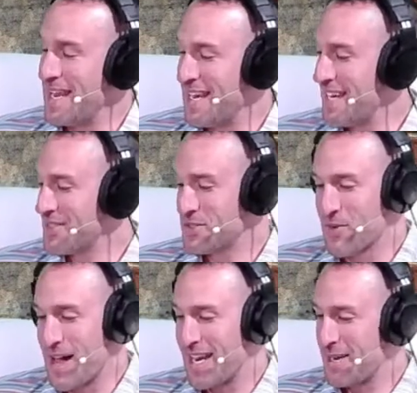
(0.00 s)
bending,
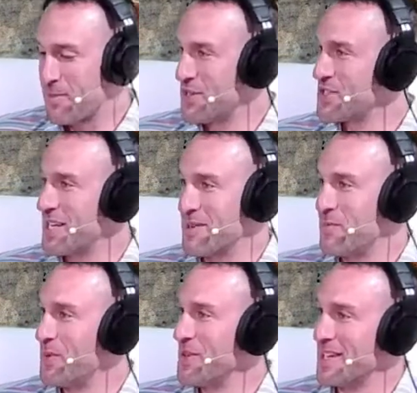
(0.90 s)
squatting, pushing,
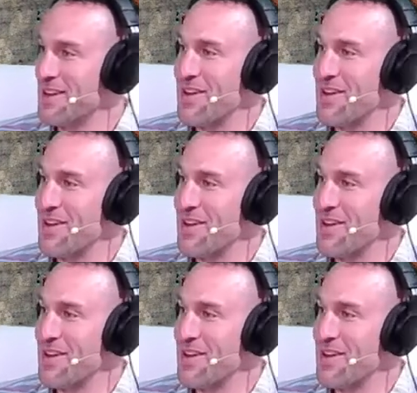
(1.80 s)
and pulling